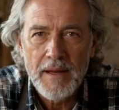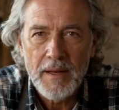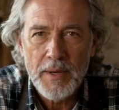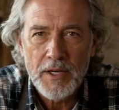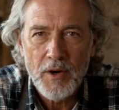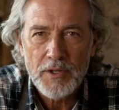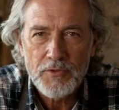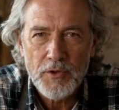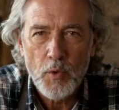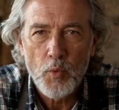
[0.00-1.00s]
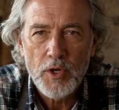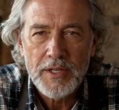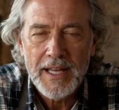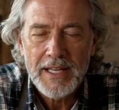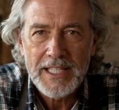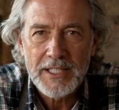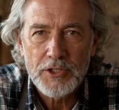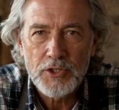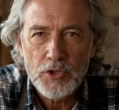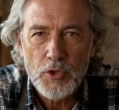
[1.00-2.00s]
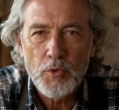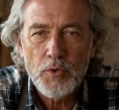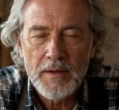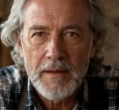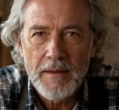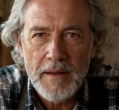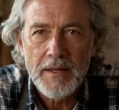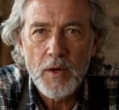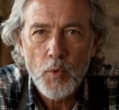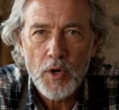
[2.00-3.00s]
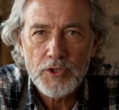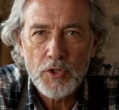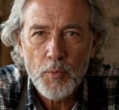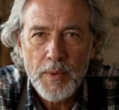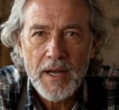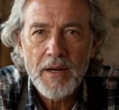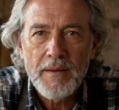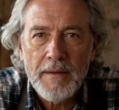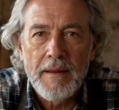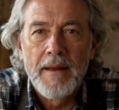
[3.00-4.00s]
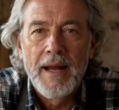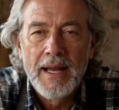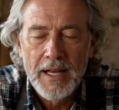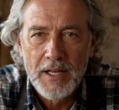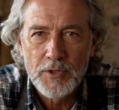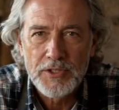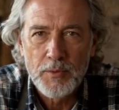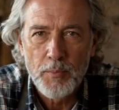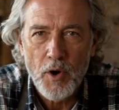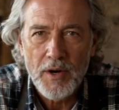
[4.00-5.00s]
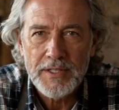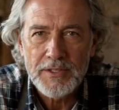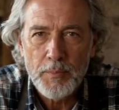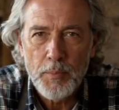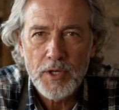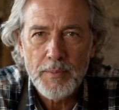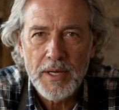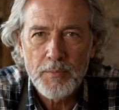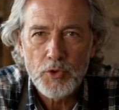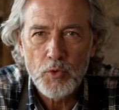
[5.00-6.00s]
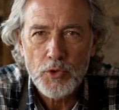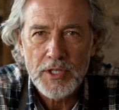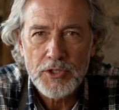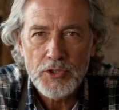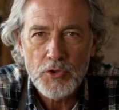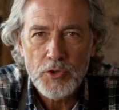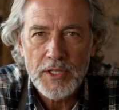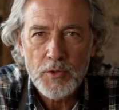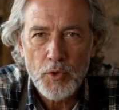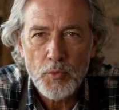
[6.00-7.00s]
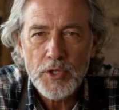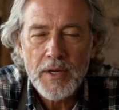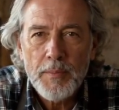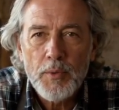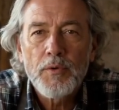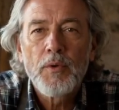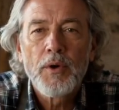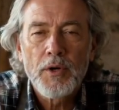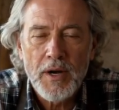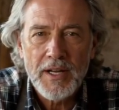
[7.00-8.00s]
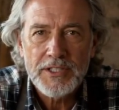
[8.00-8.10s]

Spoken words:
Because for the work they needed to do, there was no better. And here is the part that the premium tool industry would really prefer you not